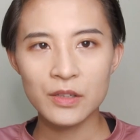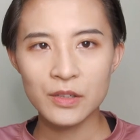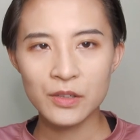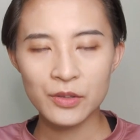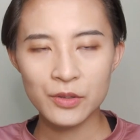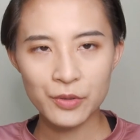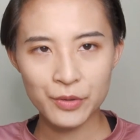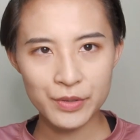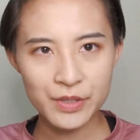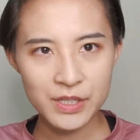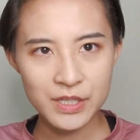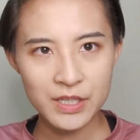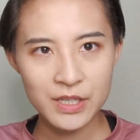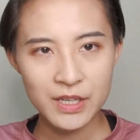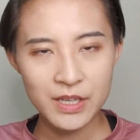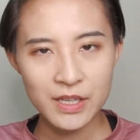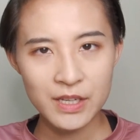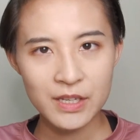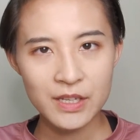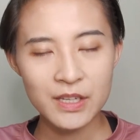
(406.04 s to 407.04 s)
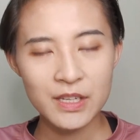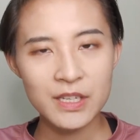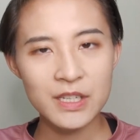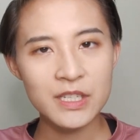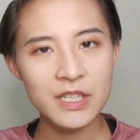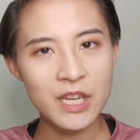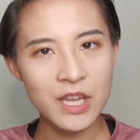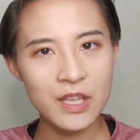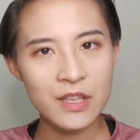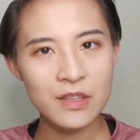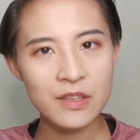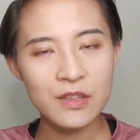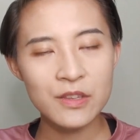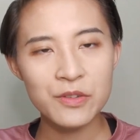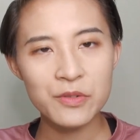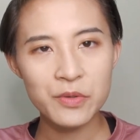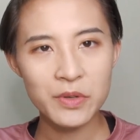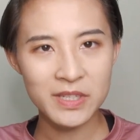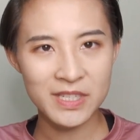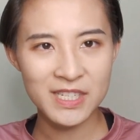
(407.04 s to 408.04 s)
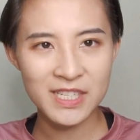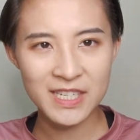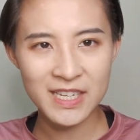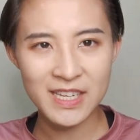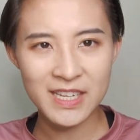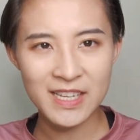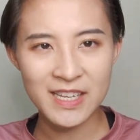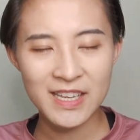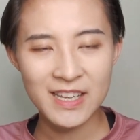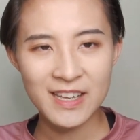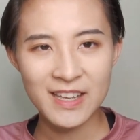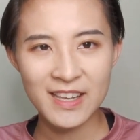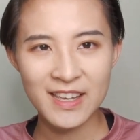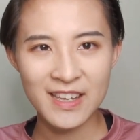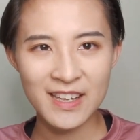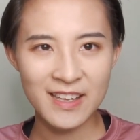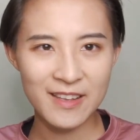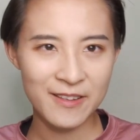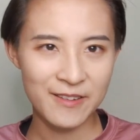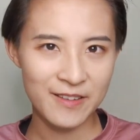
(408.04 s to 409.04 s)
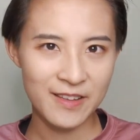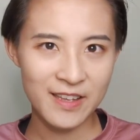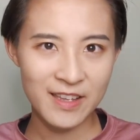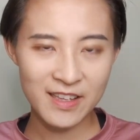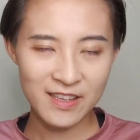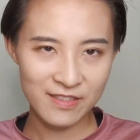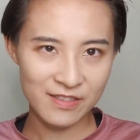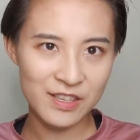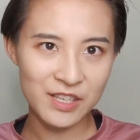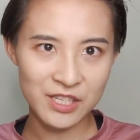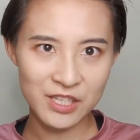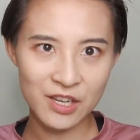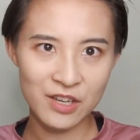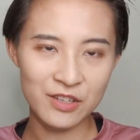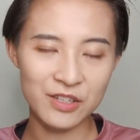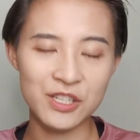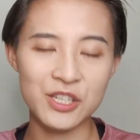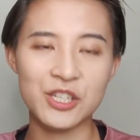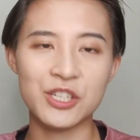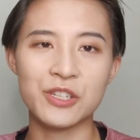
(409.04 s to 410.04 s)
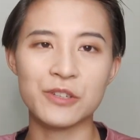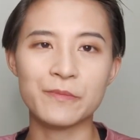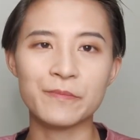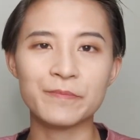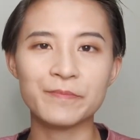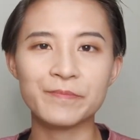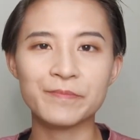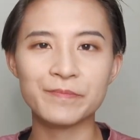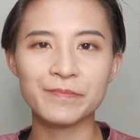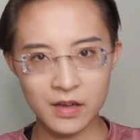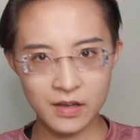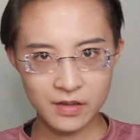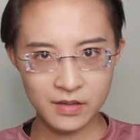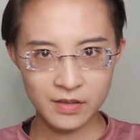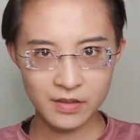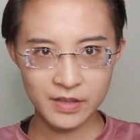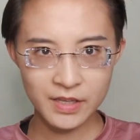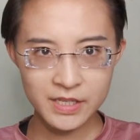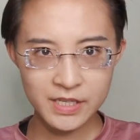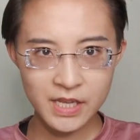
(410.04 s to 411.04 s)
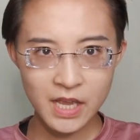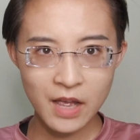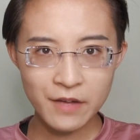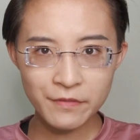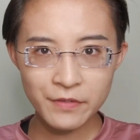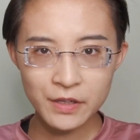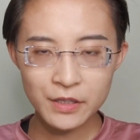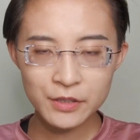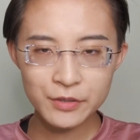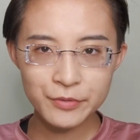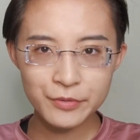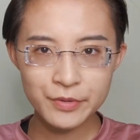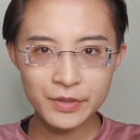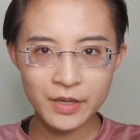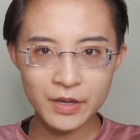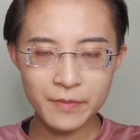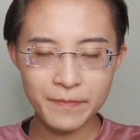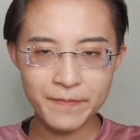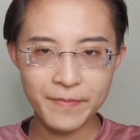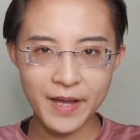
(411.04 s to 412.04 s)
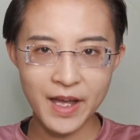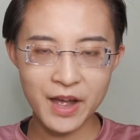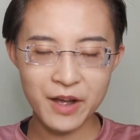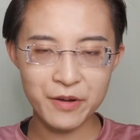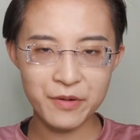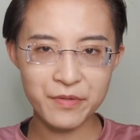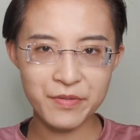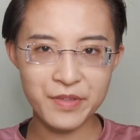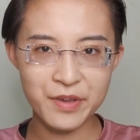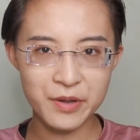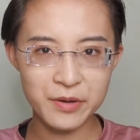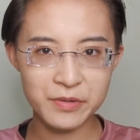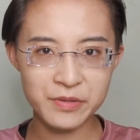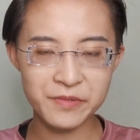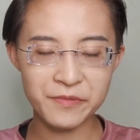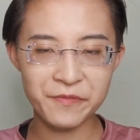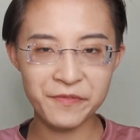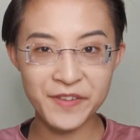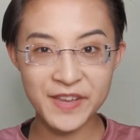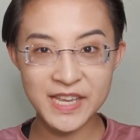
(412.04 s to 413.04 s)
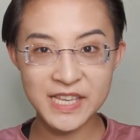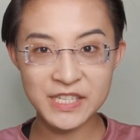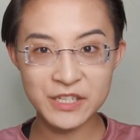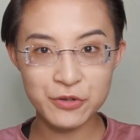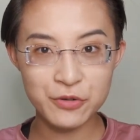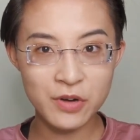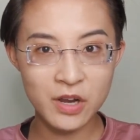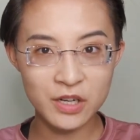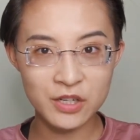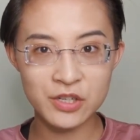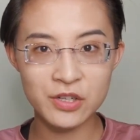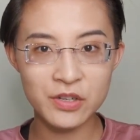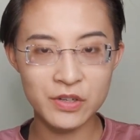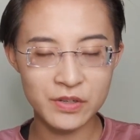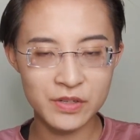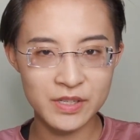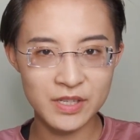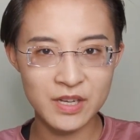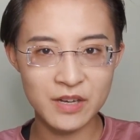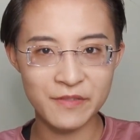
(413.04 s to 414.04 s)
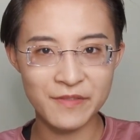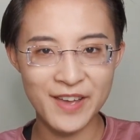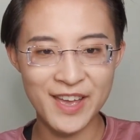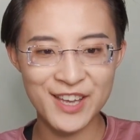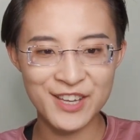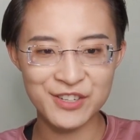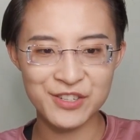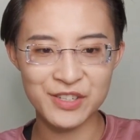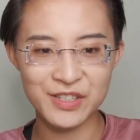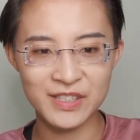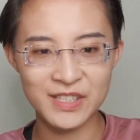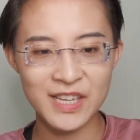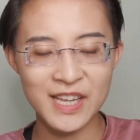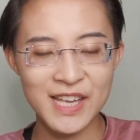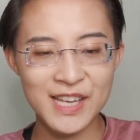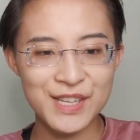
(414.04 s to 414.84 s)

lost 10 USD in this condition. Let's have a look about those fee structures of Hedget.